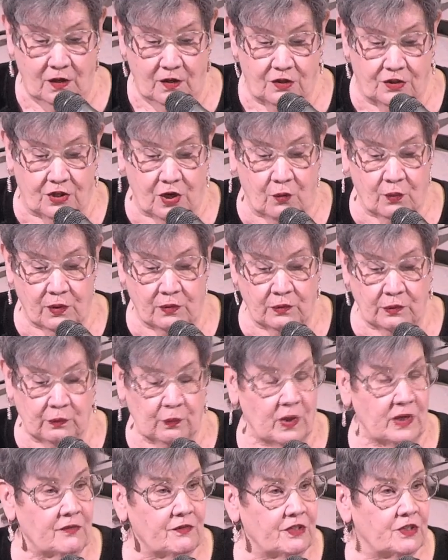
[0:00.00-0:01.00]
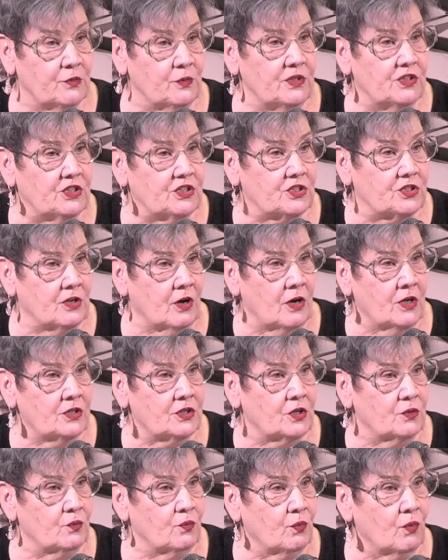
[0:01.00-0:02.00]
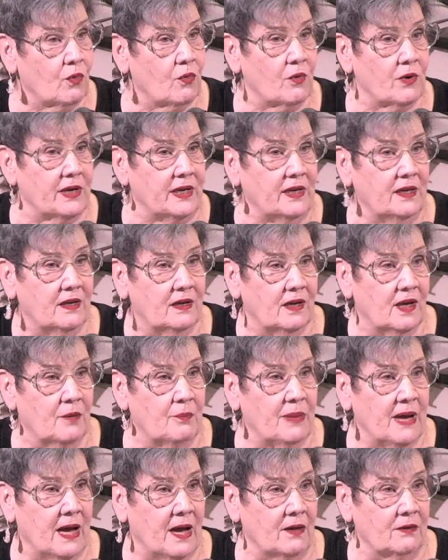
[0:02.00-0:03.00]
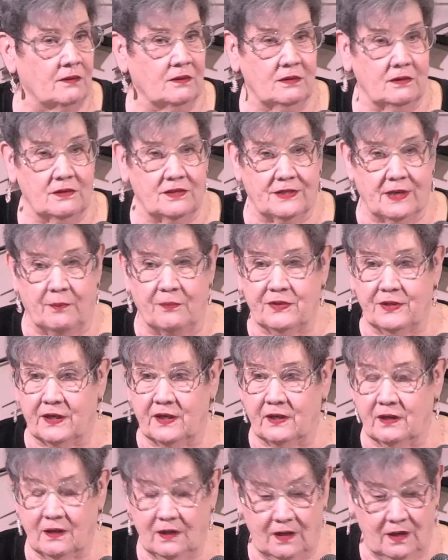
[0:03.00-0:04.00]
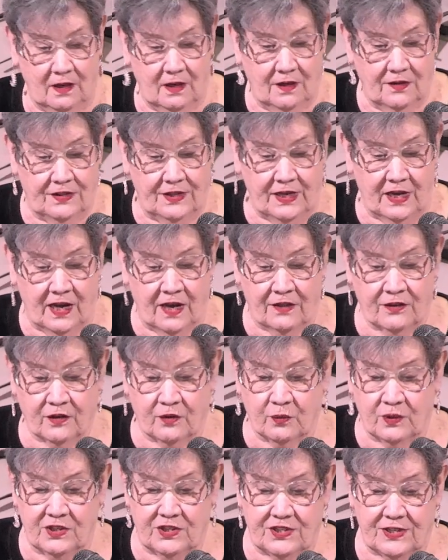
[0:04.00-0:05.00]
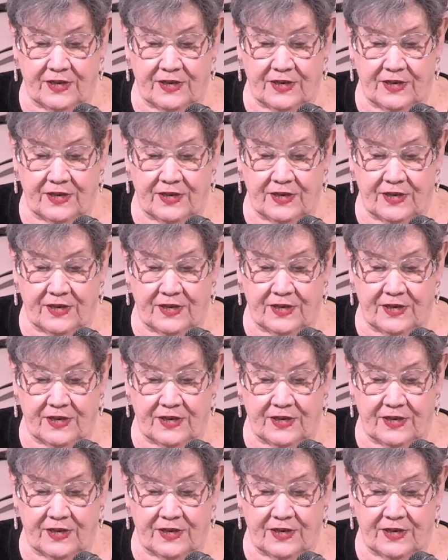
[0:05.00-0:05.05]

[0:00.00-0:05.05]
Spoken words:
So when one of us would start to worry about something, the other would